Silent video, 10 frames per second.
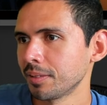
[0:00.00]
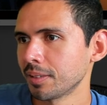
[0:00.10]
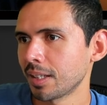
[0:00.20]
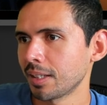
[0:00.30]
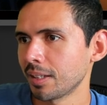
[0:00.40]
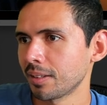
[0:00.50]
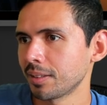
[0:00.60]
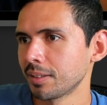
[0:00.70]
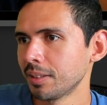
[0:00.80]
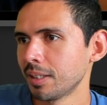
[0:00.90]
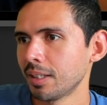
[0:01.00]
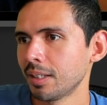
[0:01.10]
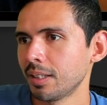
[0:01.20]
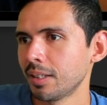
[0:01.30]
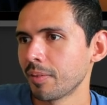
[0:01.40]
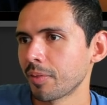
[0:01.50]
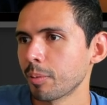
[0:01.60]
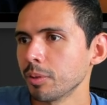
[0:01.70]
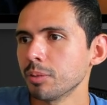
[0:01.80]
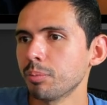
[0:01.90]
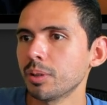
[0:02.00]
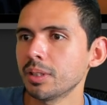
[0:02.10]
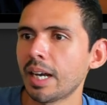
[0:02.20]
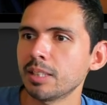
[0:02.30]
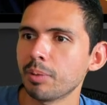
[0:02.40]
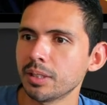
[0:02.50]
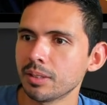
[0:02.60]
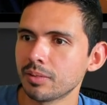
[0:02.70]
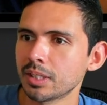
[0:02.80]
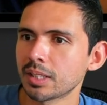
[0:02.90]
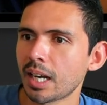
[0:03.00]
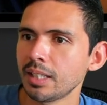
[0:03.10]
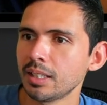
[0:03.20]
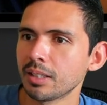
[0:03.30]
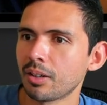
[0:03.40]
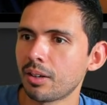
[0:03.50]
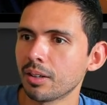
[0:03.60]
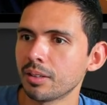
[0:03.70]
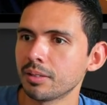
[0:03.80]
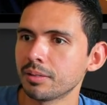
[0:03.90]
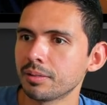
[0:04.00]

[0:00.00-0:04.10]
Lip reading: Not at all. The most important aspects of designing are